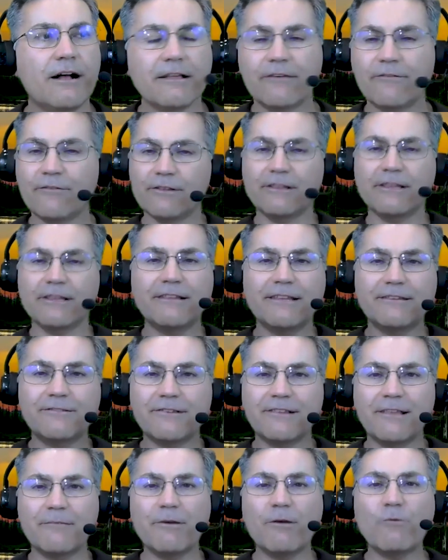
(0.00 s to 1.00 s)
give you,
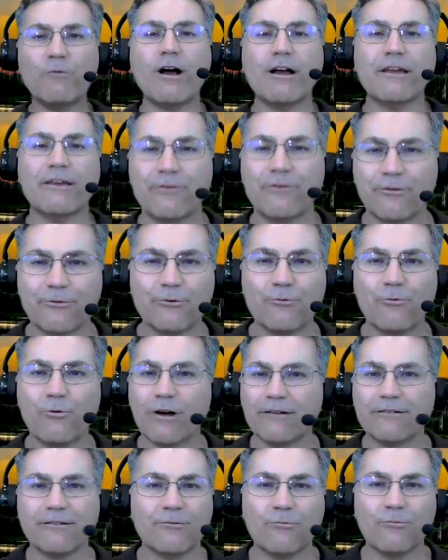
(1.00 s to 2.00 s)
let me walk you through
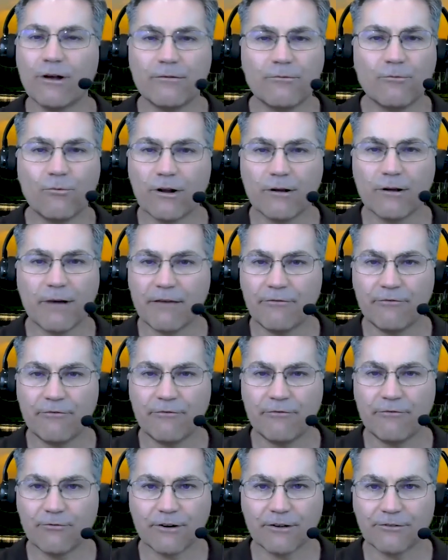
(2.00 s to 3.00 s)
one of my
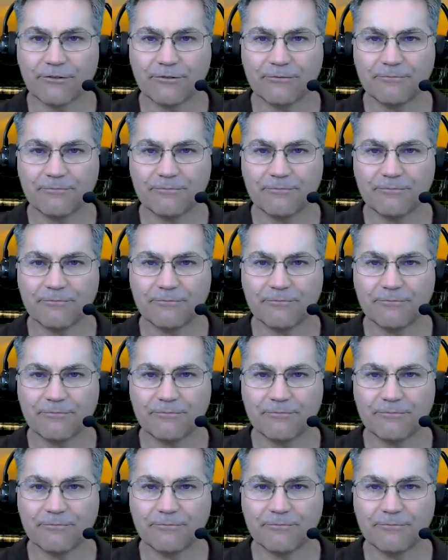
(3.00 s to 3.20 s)
favorites.